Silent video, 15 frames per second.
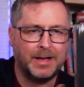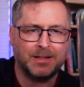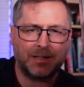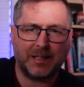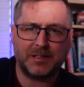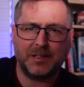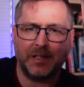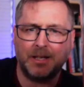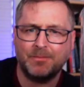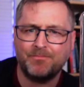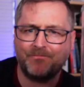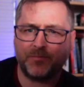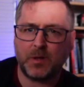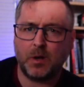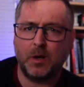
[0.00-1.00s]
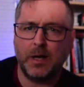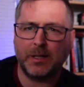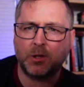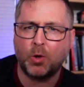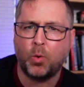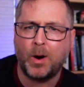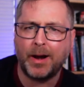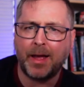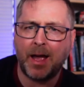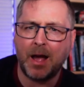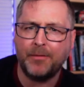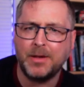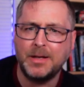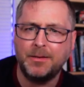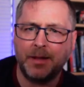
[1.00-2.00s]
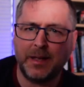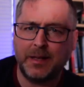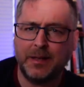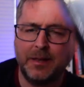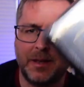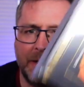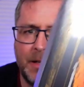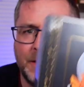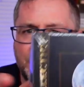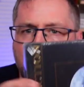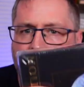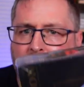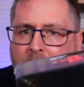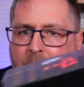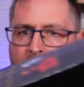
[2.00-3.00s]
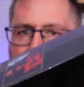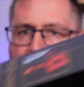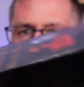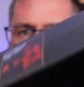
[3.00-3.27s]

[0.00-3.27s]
it is actually, it's quite a heavy thing, and as you can hear,